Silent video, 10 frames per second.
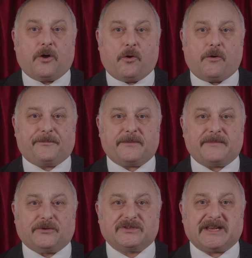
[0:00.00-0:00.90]
or
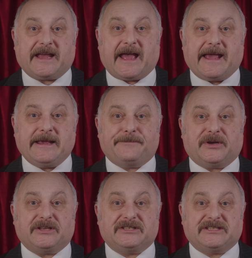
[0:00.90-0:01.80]
promoting a
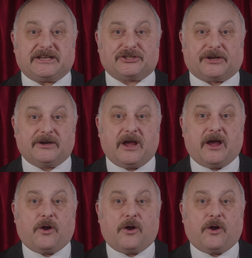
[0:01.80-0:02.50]
position